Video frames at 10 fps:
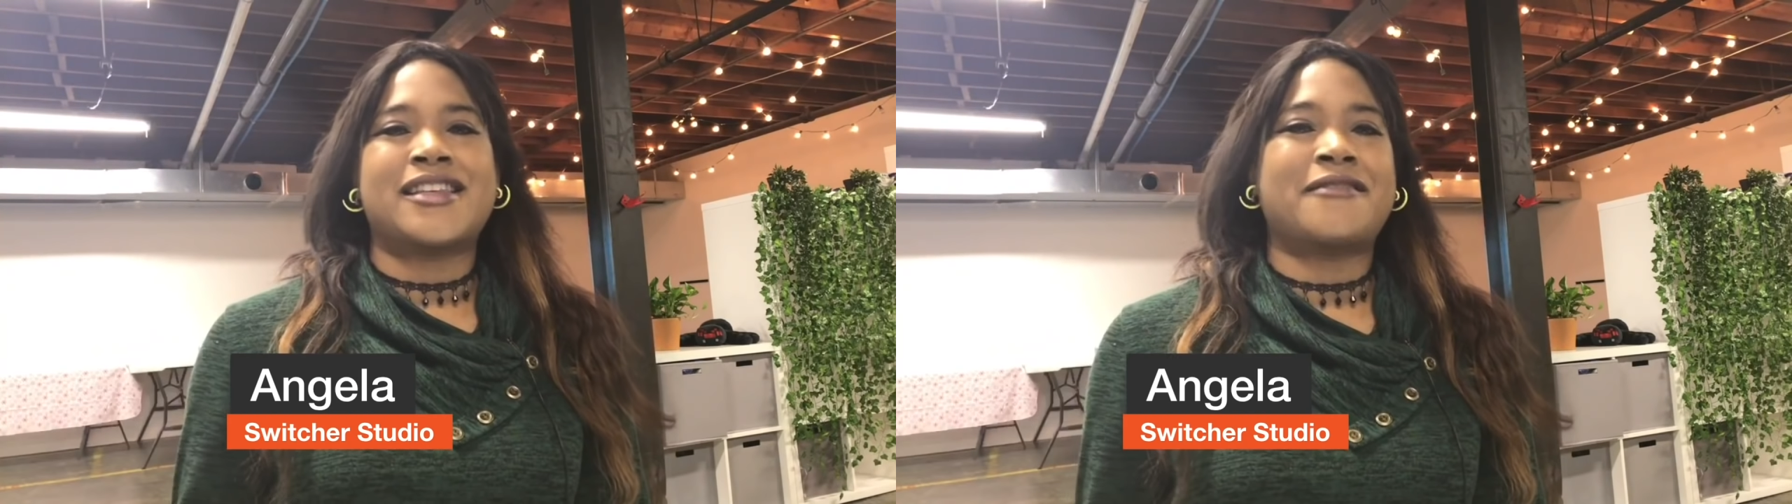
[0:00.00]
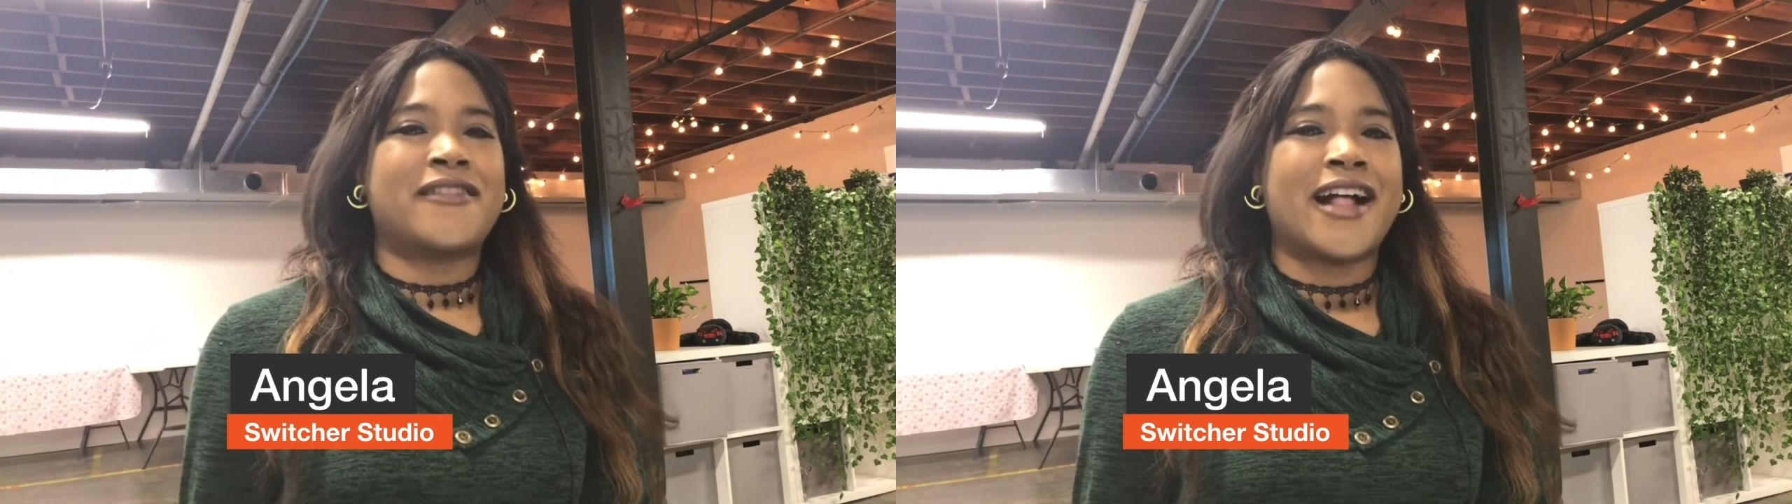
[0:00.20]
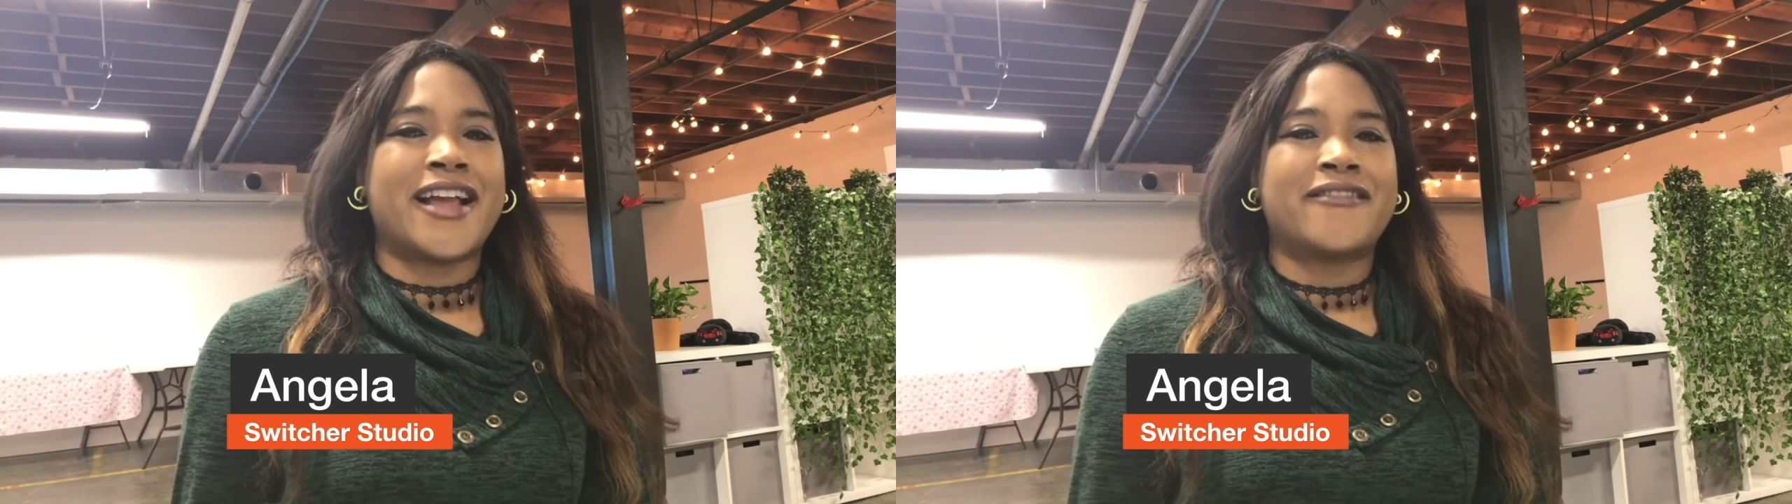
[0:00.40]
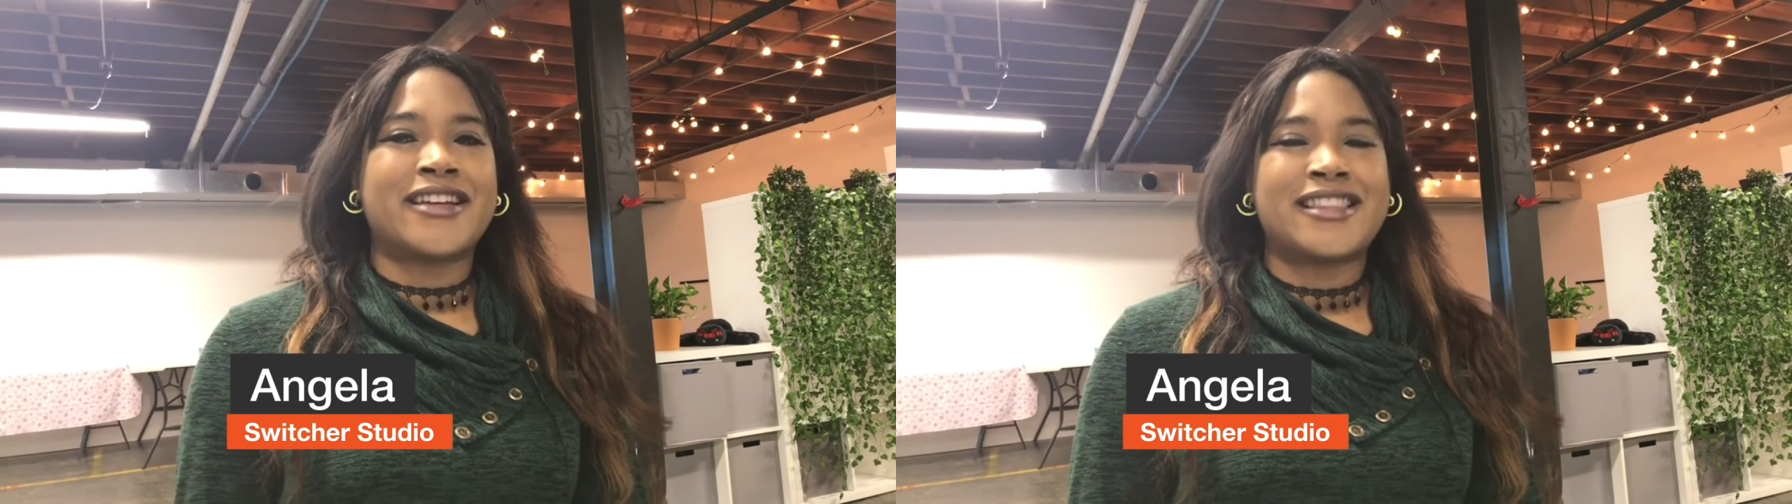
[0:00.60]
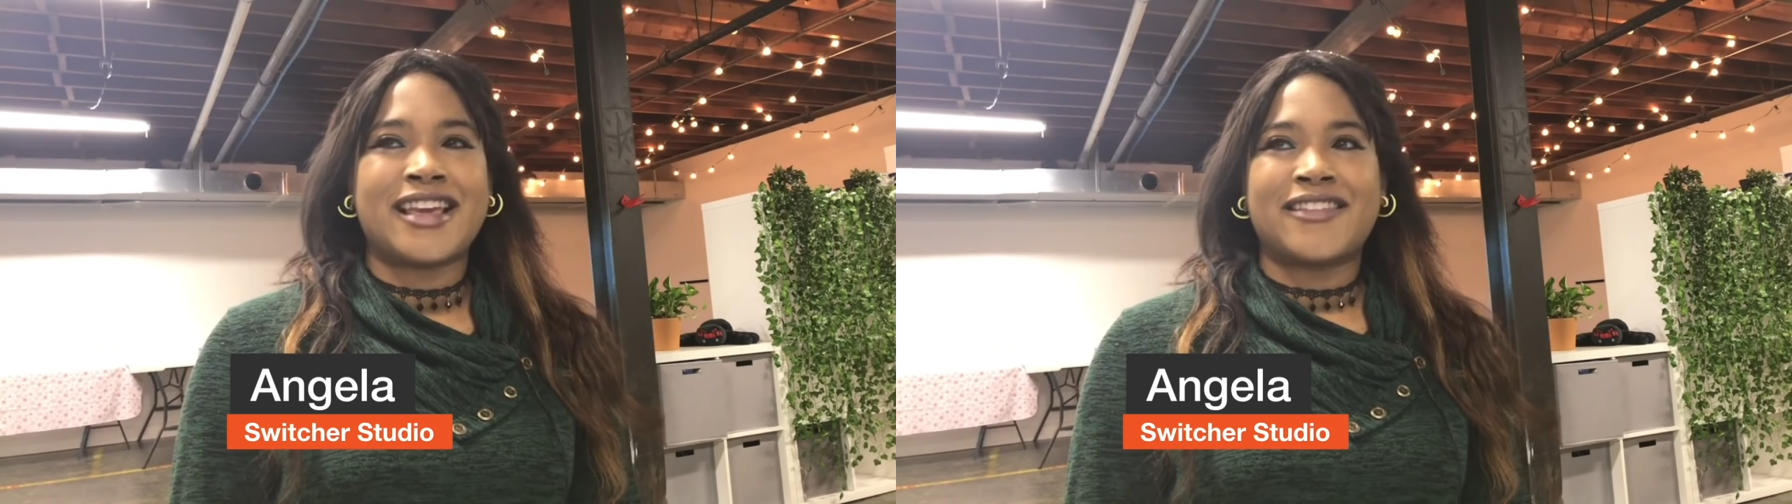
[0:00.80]
so we've got
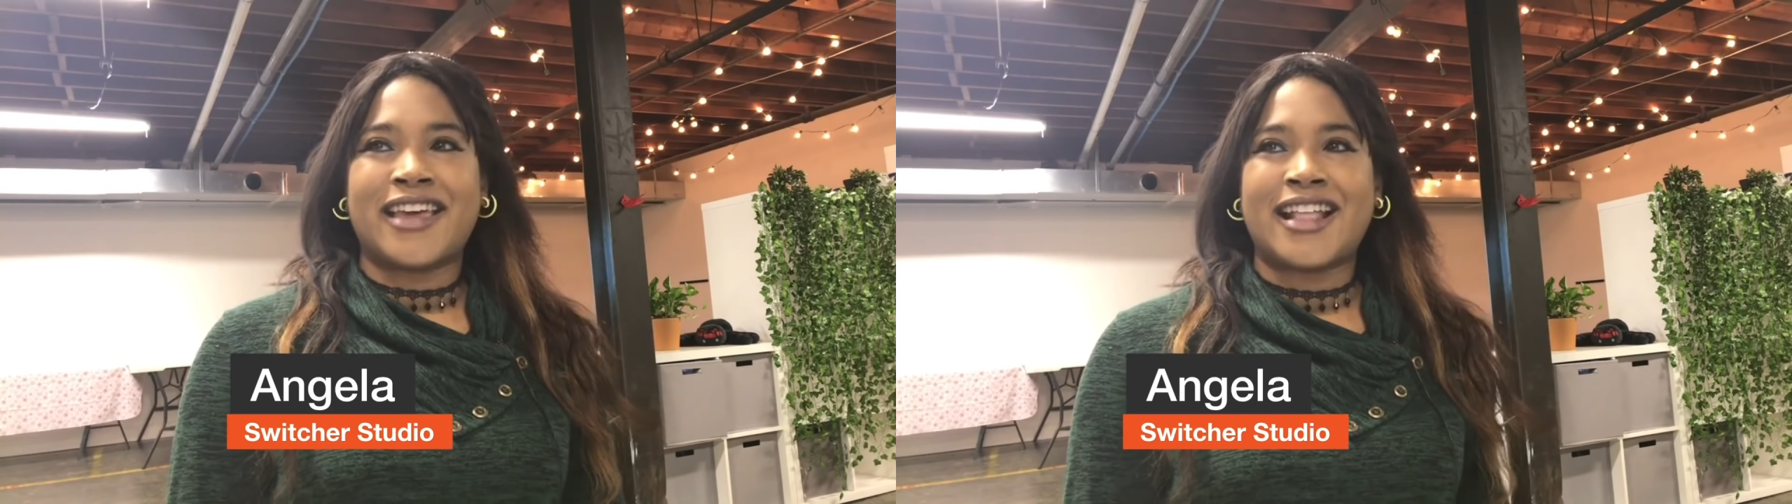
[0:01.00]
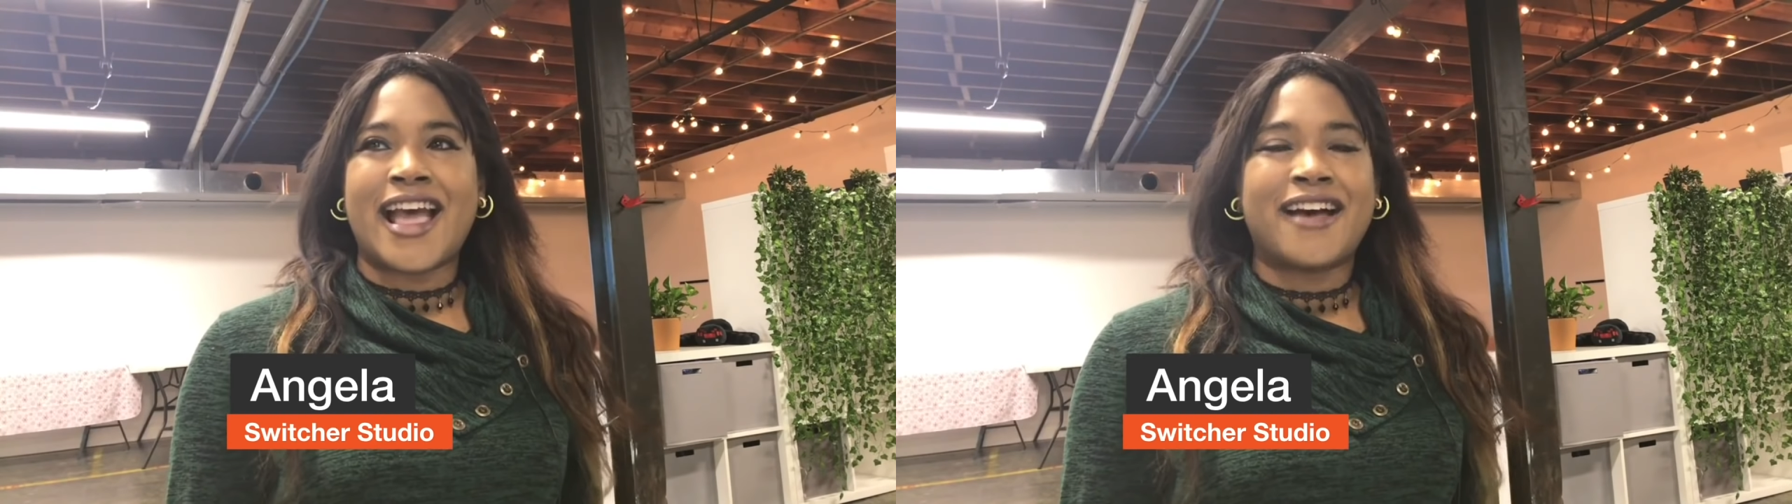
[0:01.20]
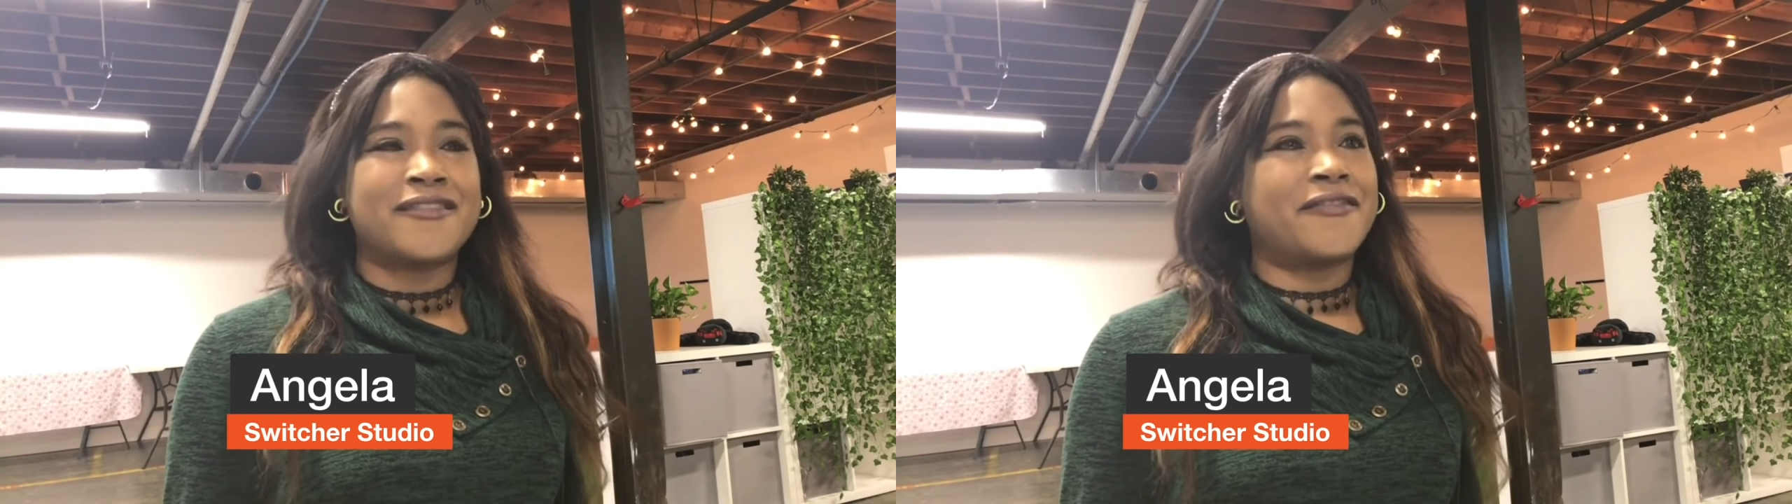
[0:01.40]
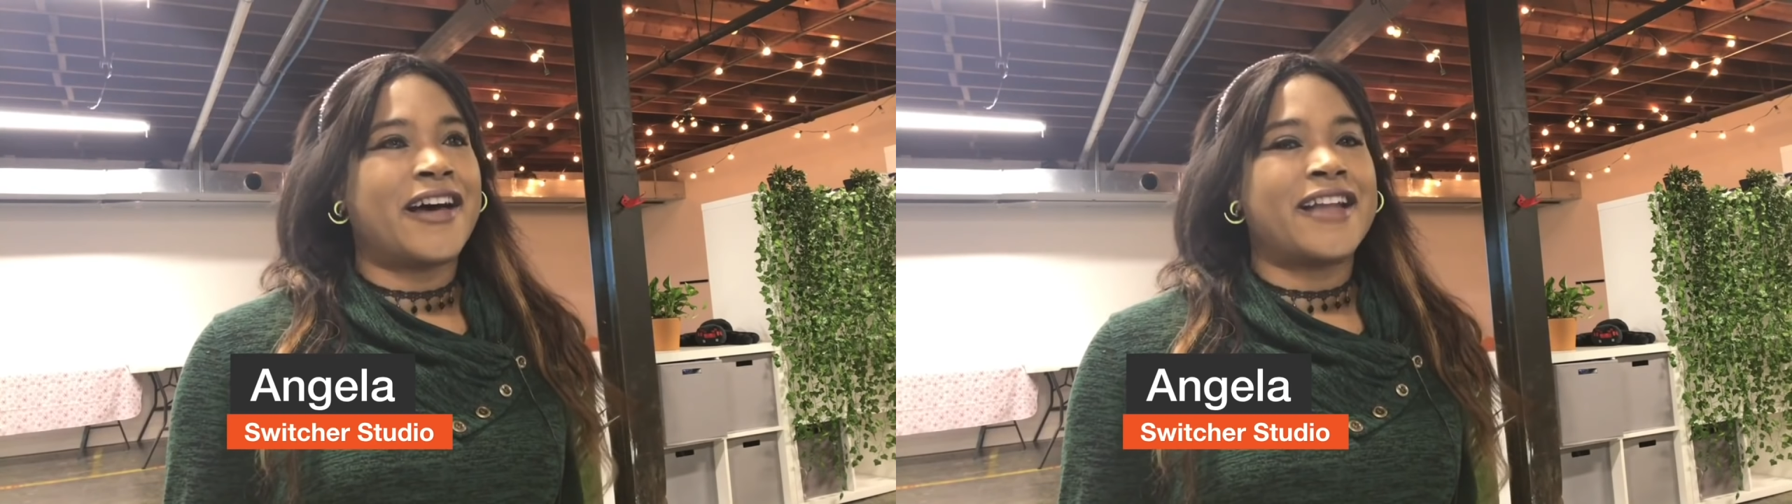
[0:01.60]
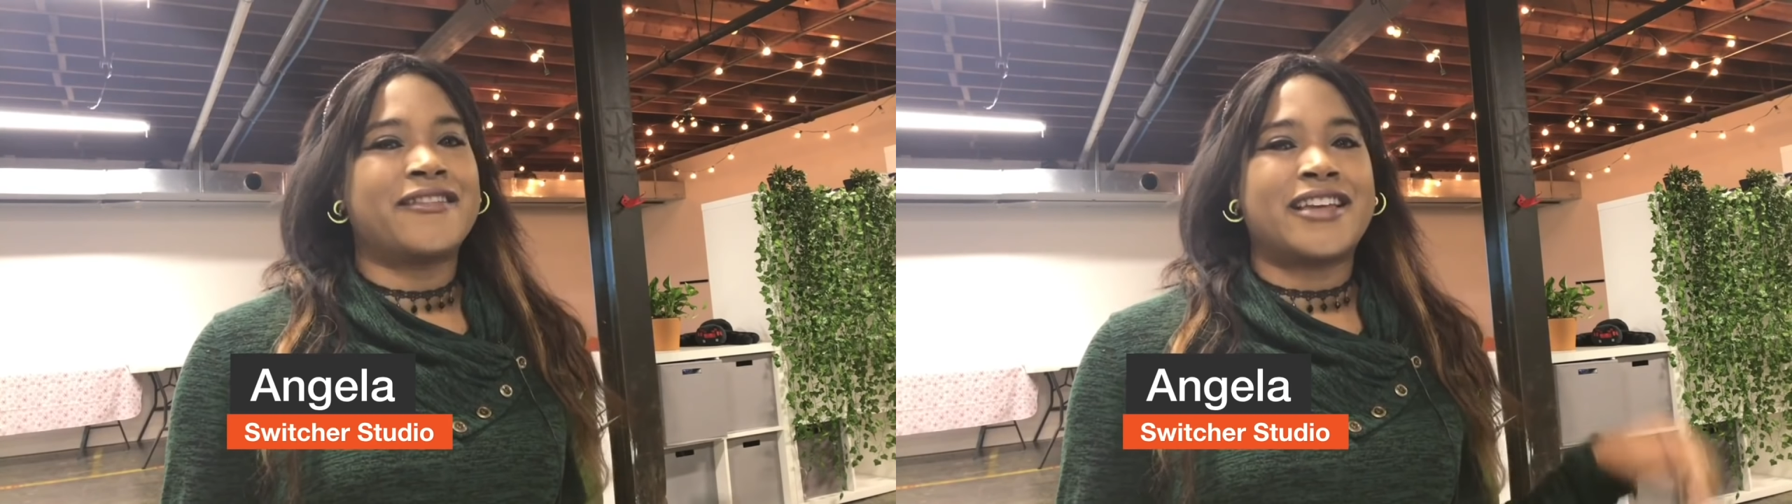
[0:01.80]
everything laid out
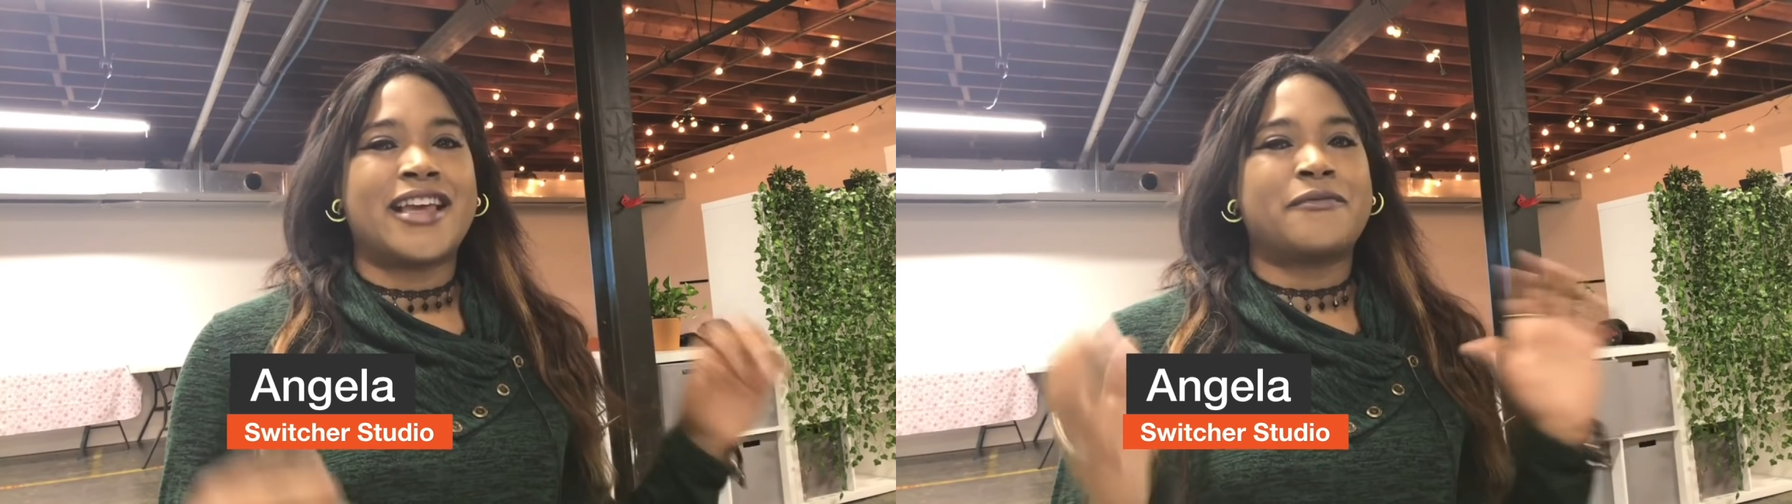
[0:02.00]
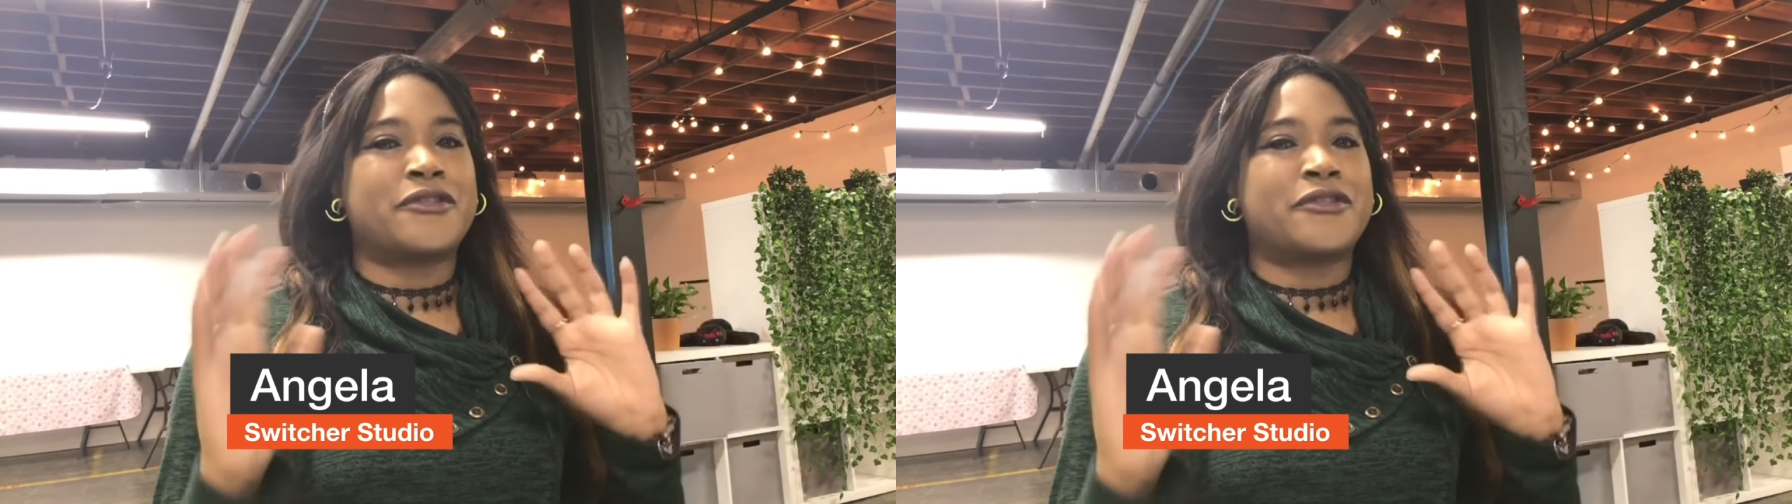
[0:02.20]
finally,